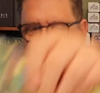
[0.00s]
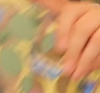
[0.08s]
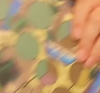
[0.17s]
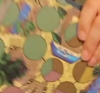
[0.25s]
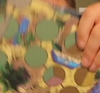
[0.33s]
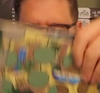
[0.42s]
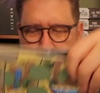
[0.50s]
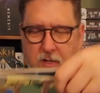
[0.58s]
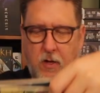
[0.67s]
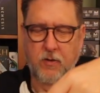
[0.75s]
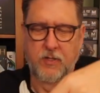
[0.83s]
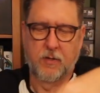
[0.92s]
Because that's
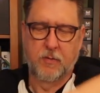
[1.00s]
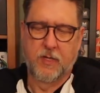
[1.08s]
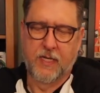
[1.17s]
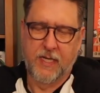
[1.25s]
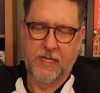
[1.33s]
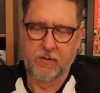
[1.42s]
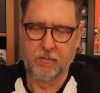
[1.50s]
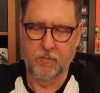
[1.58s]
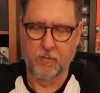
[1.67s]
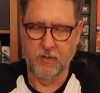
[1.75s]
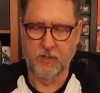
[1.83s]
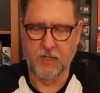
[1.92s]
ultimately
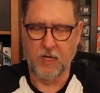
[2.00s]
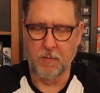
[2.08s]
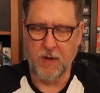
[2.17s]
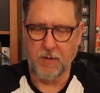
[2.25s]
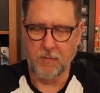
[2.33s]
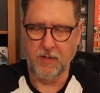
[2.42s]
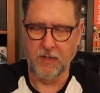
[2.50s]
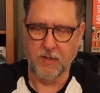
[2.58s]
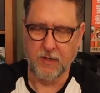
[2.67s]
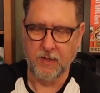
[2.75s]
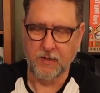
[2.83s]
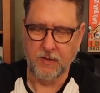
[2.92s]
what's going to make me the
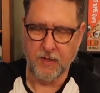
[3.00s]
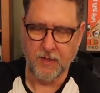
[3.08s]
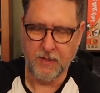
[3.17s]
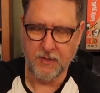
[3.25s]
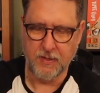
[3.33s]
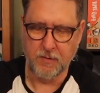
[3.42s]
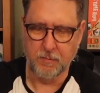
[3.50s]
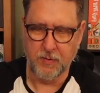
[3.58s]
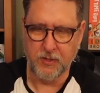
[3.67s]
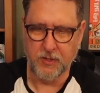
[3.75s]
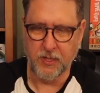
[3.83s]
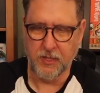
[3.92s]
least
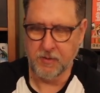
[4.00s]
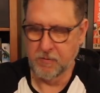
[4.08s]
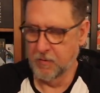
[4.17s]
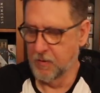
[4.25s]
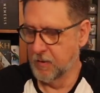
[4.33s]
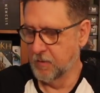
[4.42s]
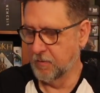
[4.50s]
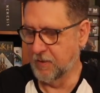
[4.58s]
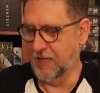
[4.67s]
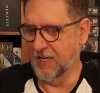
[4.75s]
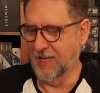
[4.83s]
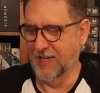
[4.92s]
bitchy.
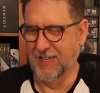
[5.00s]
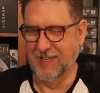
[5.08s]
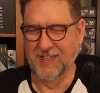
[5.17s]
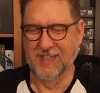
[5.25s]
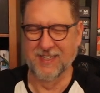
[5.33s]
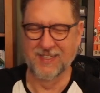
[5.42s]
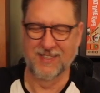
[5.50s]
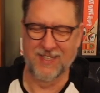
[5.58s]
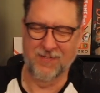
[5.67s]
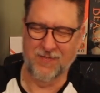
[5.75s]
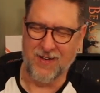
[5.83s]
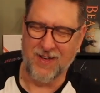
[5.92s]
Is
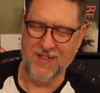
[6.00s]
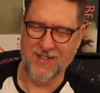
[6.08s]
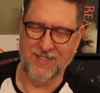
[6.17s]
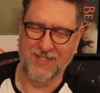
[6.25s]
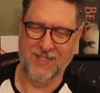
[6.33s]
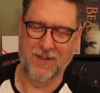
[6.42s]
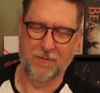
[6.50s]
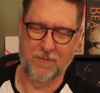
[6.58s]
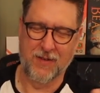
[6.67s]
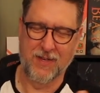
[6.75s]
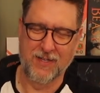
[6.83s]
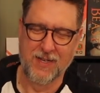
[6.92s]
if all this stuff
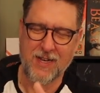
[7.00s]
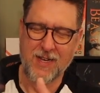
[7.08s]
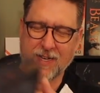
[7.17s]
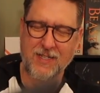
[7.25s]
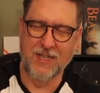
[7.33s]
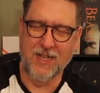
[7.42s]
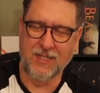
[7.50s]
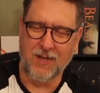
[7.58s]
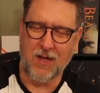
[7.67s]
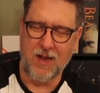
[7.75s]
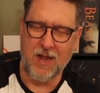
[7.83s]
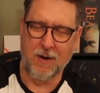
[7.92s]
fit. Because that's
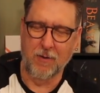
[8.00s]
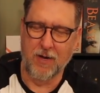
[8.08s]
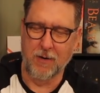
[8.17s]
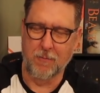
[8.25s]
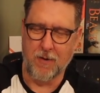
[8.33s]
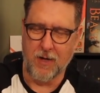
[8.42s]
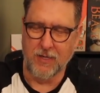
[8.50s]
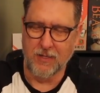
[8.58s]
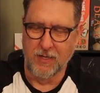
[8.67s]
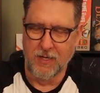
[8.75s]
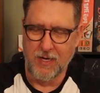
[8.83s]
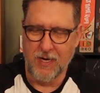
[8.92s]
all I really want,
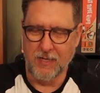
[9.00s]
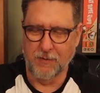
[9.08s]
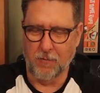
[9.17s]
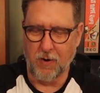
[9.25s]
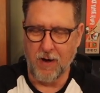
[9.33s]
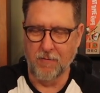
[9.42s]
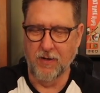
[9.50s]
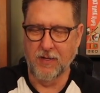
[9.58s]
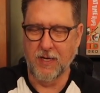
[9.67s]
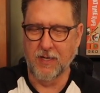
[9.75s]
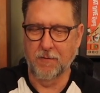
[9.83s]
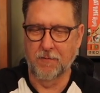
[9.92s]
is for
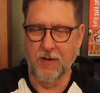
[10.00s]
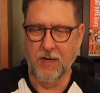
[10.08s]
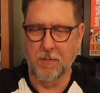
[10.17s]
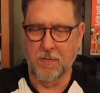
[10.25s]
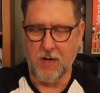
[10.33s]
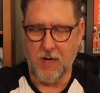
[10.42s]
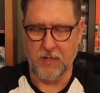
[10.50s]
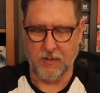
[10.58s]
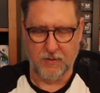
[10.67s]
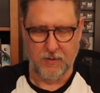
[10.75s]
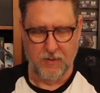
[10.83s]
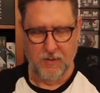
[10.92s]
everything to fit in a box